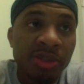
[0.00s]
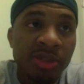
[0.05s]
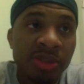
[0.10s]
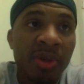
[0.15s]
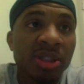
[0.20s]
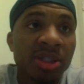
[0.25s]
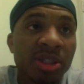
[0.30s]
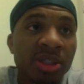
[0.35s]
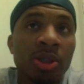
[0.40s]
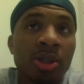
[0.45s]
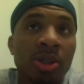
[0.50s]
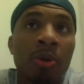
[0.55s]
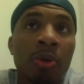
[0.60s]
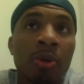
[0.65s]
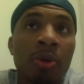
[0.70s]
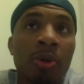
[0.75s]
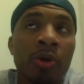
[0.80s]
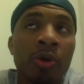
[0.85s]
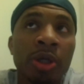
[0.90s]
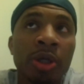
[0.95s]
messed up,
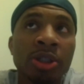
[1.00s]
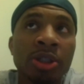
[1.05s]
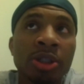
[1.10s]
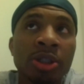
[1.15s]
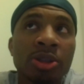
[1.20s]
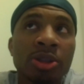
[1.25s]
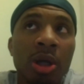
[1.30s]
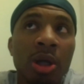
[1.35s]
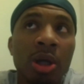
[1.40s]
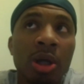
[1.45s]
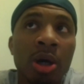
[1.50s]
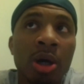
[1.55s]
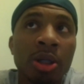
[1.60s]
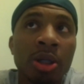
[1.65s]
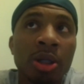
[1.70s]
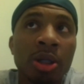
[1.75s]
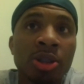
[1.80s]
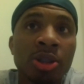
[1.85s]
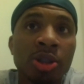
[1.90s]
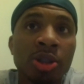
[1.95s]
bro. He's
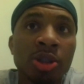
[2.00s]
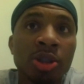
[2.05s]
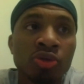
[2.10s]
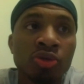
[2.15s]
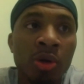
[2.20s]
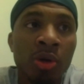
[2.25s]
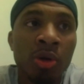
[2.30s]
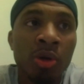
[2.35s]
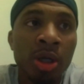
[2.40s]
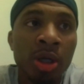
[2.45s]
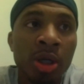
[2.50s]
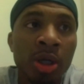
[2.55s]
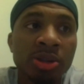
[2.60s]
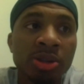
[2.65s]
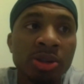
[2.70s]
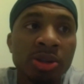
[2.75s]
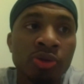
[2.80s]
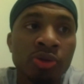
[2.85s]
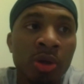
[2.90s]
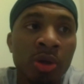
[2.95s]
took
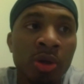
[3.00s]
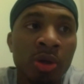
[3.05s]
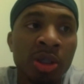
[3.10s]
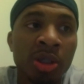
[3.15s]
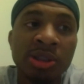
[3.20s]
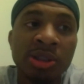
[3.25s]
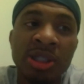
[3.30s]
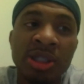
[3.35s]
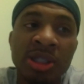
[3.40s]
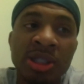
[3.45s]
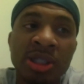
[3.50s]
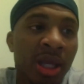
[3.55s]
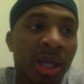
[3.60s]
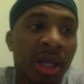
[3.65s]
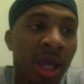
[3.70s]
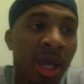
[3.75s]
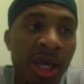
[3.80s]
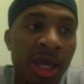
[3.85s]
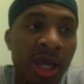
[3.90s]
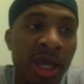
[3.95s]
drugs like
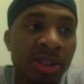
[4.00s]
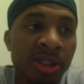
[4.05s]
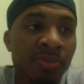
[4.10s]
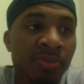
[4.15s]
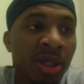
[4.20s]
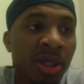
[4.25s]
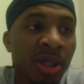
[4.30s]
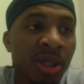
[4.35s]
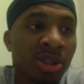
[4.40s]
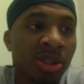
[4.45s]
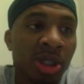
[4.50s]
enhancement.